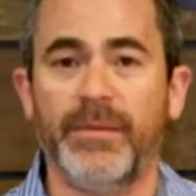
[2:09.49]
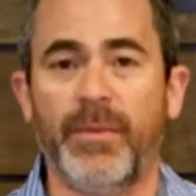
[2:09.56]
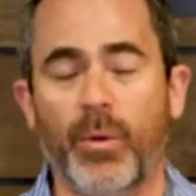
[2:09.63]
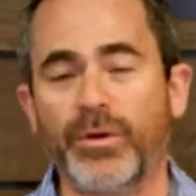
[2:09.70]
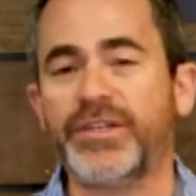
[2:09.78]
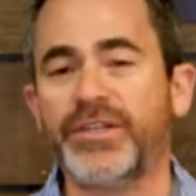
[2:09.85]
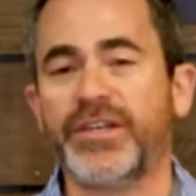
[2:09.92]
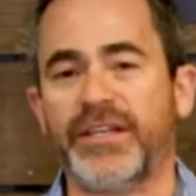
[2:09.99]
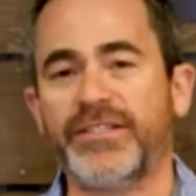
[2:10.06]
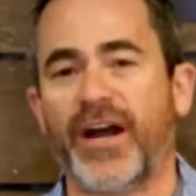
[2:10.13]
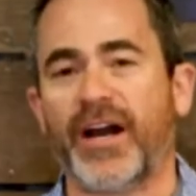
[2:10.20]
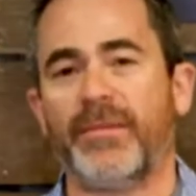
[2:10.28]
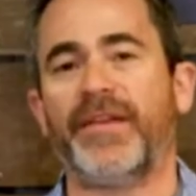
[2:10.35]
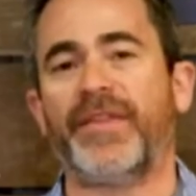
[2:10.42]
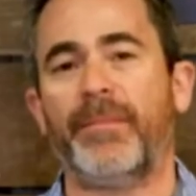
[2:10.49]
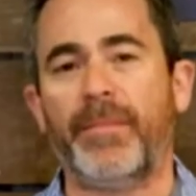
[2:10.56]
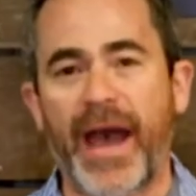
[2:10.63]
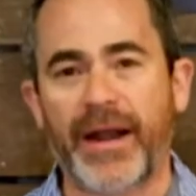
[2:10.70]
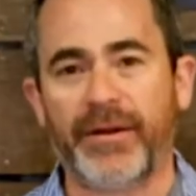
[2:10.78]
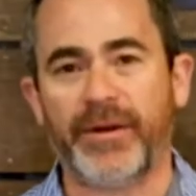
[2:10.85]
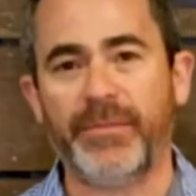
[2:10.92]
But we're just going to talk about the
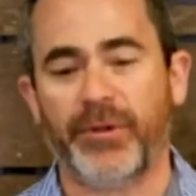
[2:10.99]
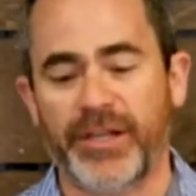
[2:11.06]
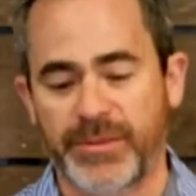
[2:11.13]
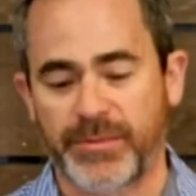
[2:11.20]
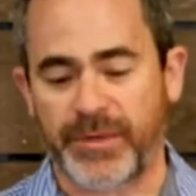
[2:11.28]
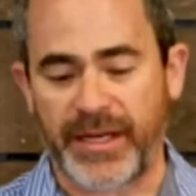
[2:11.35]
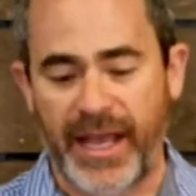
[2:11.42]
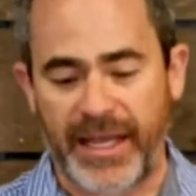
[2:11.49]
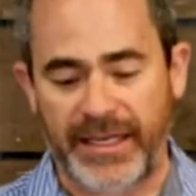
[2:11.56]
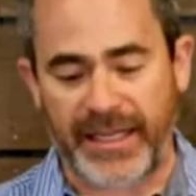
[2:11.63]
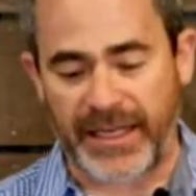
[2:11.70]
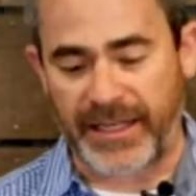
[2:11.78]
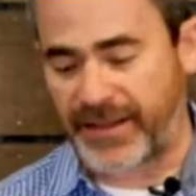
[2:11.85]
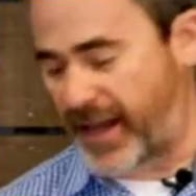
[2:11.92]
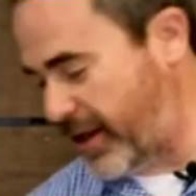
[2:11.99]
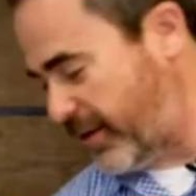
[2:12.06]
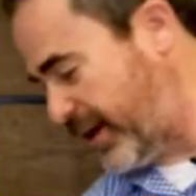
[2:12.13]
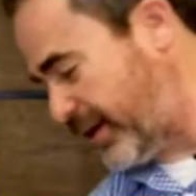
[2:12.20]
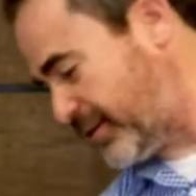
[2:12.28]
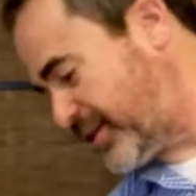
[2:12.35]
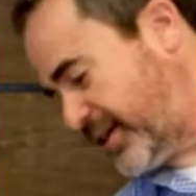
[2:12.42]
battery placement and getting the
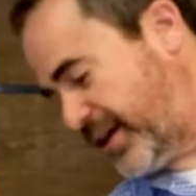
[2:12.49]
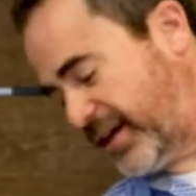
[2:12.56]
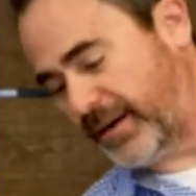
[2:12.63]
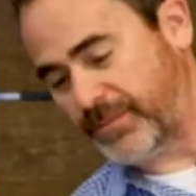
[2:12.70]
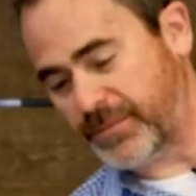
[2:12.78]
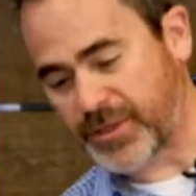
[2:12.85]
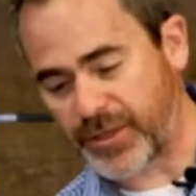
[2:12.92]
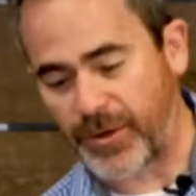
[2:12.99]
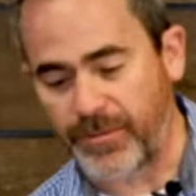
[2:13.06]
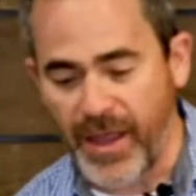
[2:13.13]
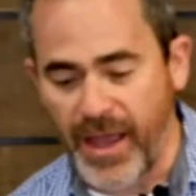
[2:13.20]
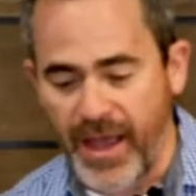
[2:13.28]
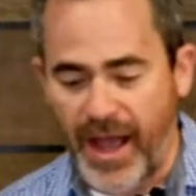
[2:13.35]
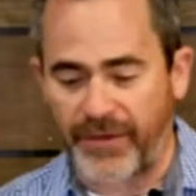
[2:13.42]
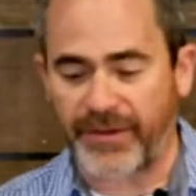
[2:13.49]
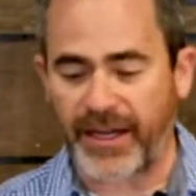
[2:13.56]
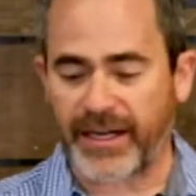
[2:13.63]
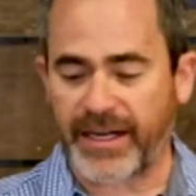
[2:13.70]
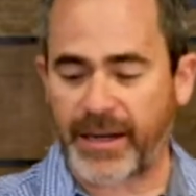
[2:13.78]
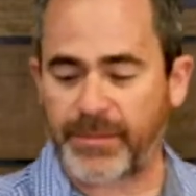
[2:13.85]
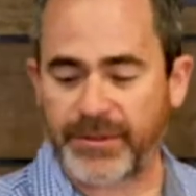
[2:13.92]
aerator set up. So I've
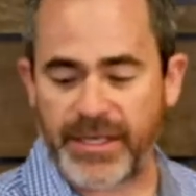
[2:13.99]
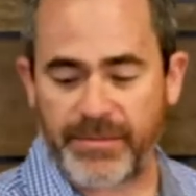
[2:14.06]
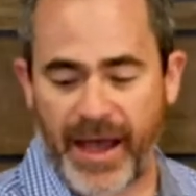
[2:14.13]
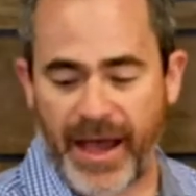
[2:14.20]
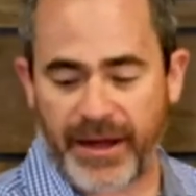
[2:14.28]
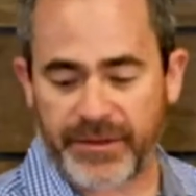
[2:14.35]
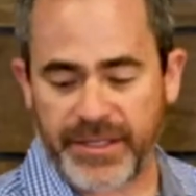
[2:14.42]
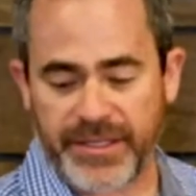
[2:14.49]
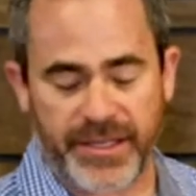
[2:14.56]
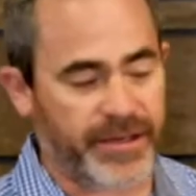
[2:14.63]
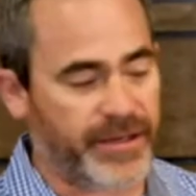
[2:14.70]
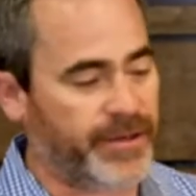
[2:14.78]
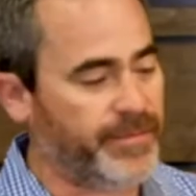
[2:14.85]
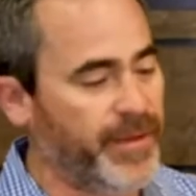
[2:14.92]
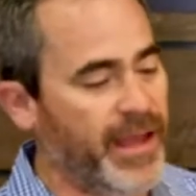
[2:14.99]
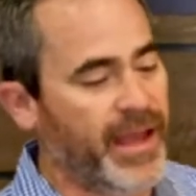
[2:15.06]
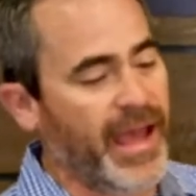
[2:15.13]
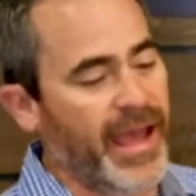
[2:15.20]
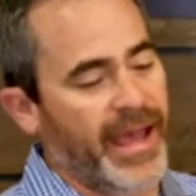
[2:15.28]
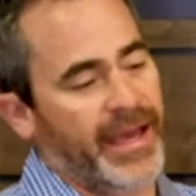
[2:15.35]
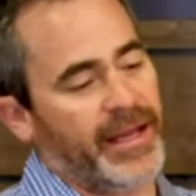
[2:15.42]
got a couple D batteries here,
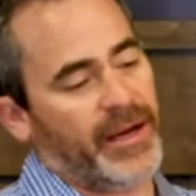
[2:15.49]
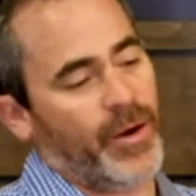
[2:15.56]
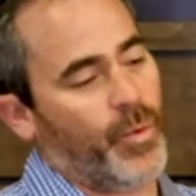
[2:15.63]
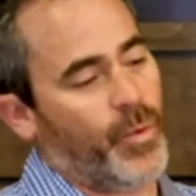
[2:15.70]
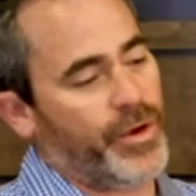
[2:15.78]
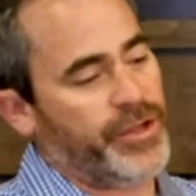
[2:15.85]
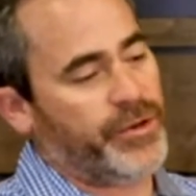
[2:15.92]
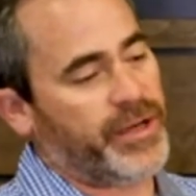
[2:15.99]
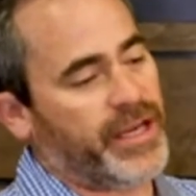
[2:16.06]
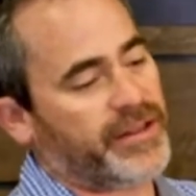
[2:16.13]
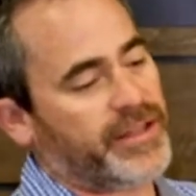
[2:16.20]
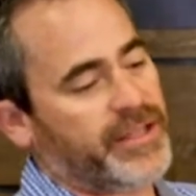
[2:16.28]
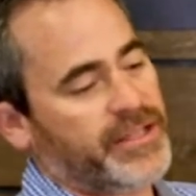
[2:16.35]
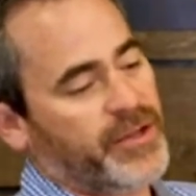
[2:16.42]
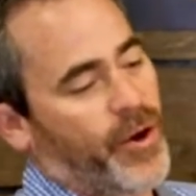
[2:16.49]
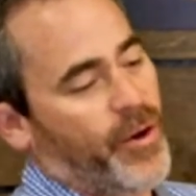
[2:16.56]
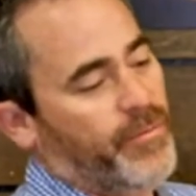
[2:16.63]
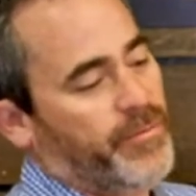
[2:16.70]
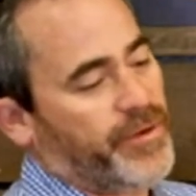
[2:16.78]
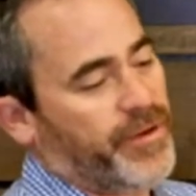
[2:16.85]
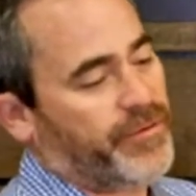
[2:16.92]
and when you get this
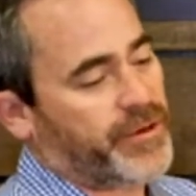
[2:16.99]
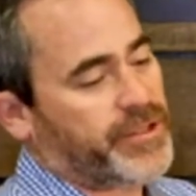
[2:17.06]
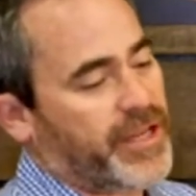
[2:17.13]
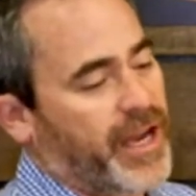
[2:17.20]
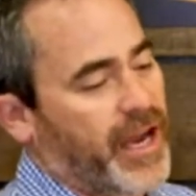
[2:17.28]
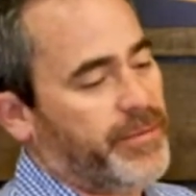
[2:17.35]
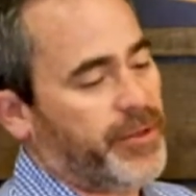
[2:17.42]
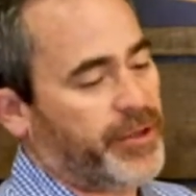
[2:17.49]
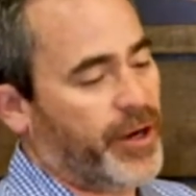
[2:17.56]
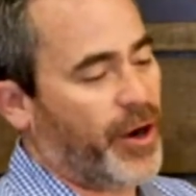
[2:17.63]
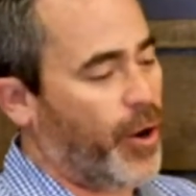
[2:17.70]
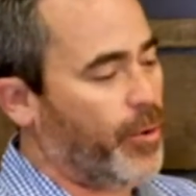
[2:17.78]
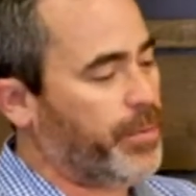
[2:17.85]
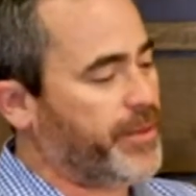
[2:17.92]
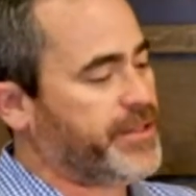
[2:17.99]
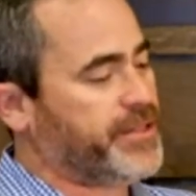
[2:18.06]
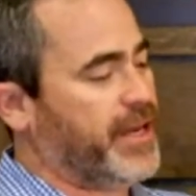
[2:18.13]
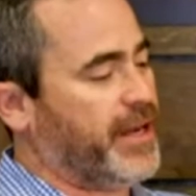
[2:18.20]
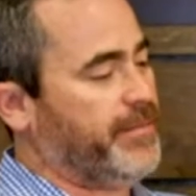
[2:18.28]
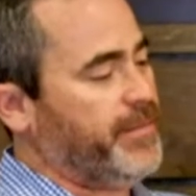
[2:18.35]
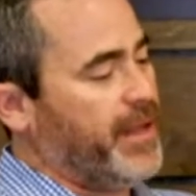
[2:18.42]
home for the first time, you're going to open this
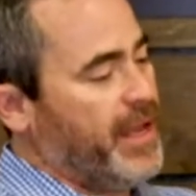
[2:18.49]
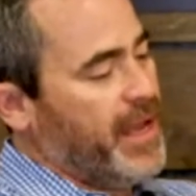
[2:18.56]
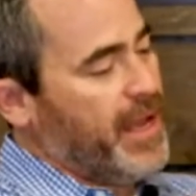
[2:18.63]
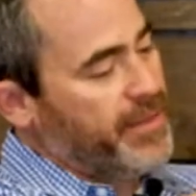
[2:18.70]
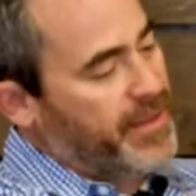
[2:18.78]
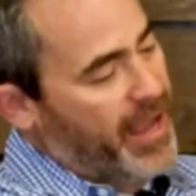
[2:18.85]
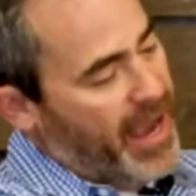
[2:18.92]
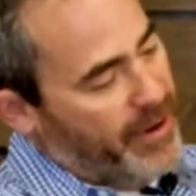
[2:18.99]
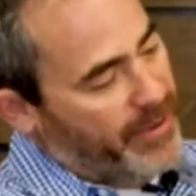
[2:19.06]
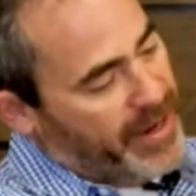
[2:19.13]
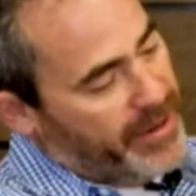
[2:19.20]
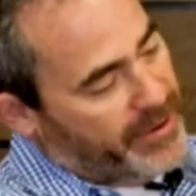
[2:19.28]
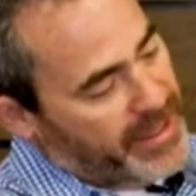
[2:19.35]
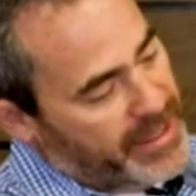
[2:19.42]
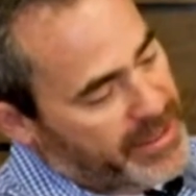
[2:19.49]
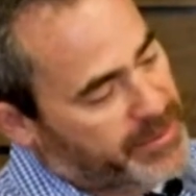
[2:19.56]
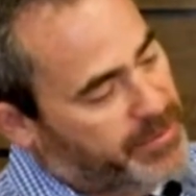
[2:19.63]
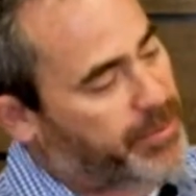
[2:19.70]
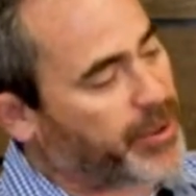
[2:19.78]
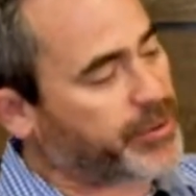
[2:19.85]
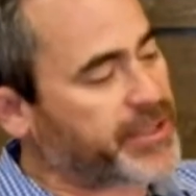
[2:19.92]
up. The aerator is
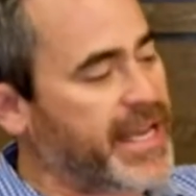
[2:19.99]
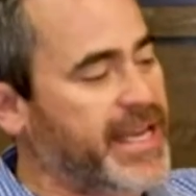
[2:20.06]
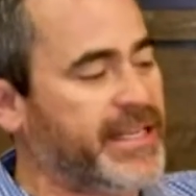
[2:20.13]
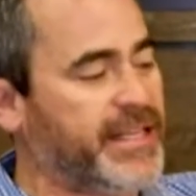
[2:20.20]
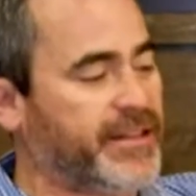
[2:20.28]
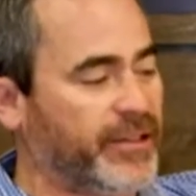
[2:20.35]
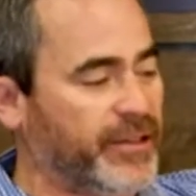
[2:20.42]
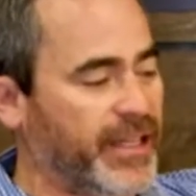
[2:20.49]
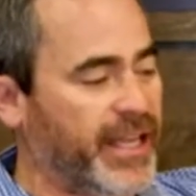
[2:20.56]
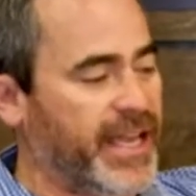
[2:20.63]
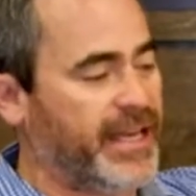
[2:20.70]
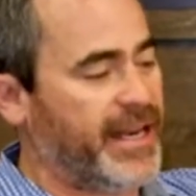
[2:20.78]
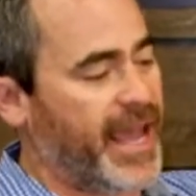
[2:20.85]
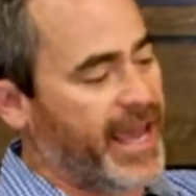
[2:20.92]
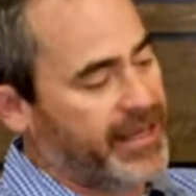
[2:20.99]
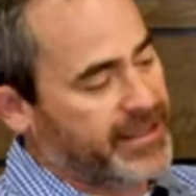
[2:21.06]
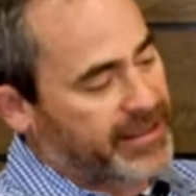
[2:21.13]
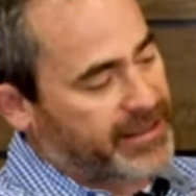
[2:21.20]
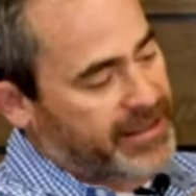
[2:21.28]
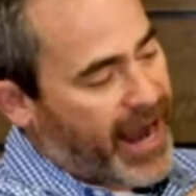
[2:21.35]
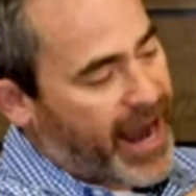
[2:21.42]
built into the lid, and
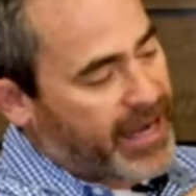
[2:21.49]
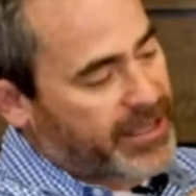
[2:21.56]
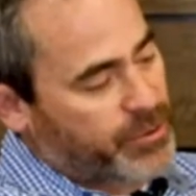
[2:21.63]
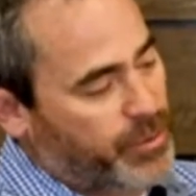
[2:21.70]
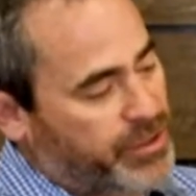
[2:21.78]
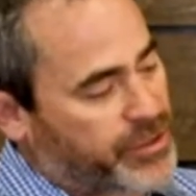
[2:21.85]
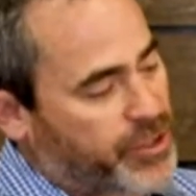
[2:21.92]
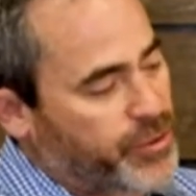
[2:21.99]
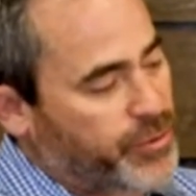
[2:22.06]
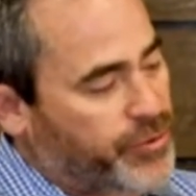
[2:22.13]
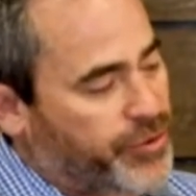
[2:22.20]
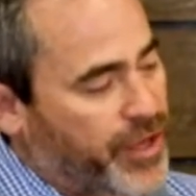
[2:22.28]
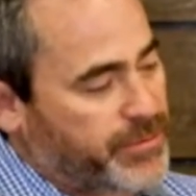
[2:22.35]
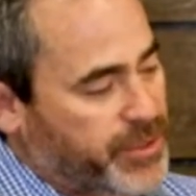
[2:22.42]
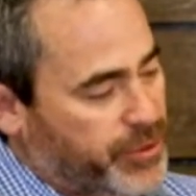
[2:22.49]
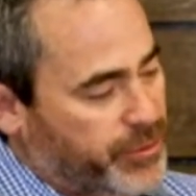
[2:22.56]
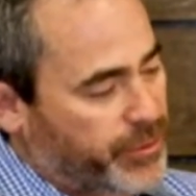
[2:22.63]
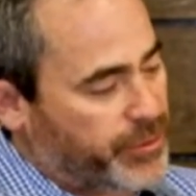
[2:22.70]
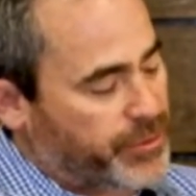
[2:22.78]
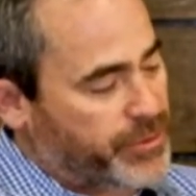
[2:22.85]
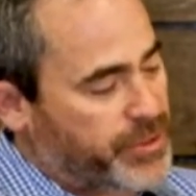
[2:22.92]
it's attached with 2 thumb
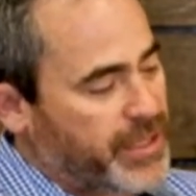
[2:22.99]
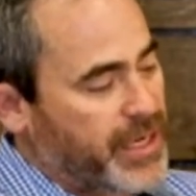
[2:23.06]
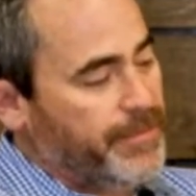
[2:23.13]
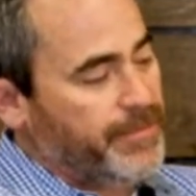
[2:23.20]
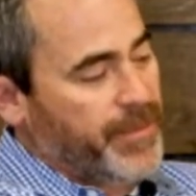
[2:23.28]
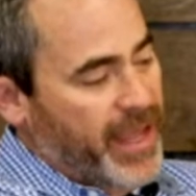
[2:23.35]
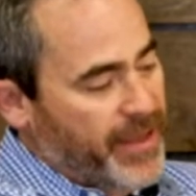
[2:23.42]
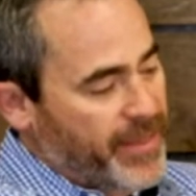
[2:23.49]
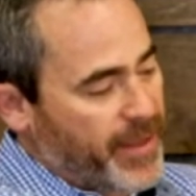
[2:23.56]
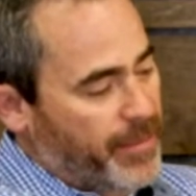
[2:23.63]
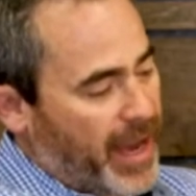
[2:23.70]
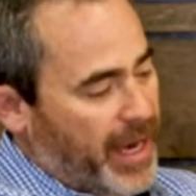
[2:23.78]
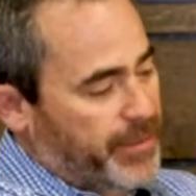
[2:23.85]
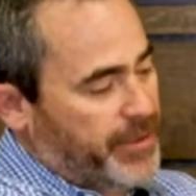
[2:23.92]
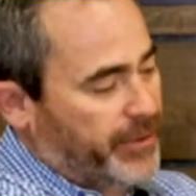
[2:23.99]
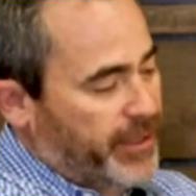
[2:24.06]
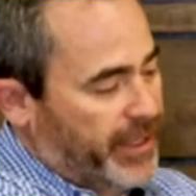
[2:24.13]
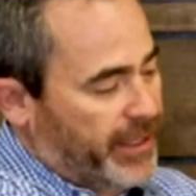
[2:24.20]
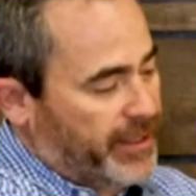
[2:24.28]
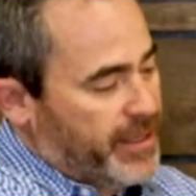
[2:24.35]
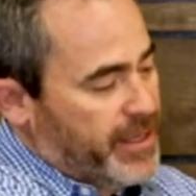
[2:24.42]
screws in the bottom of the
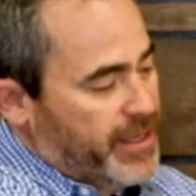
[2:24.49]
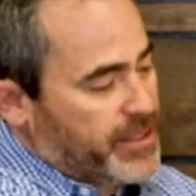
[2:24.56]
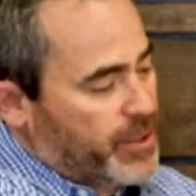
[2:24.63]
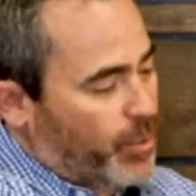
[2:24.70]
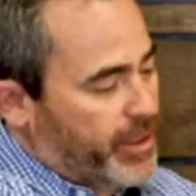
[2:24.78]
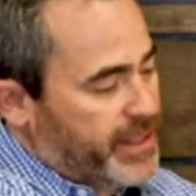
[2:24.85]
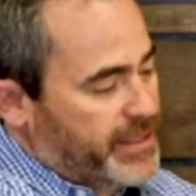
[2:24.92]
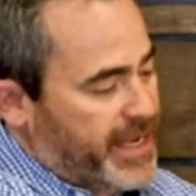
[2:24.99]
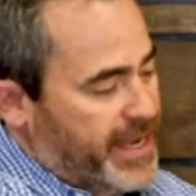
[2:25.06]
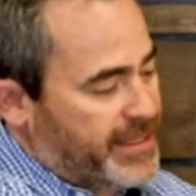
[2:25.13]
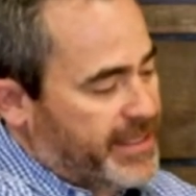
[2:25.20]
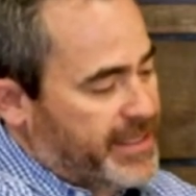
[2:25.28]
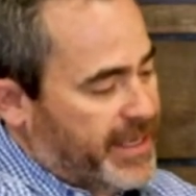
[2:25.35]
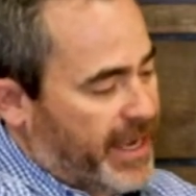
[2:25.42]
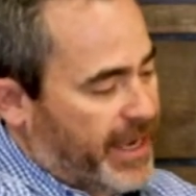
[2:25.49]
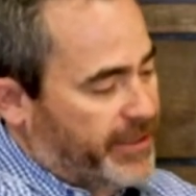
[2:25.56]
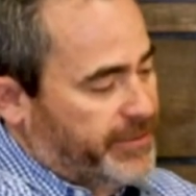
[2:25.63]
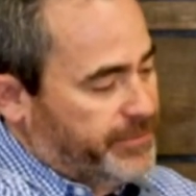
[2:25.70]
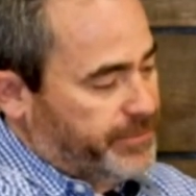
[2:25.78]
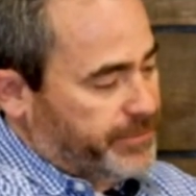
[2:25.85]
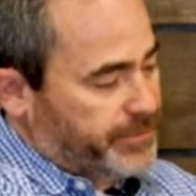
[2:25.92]
lid. So we're going to take these
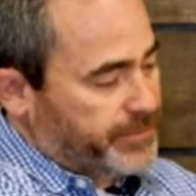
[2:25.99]
out.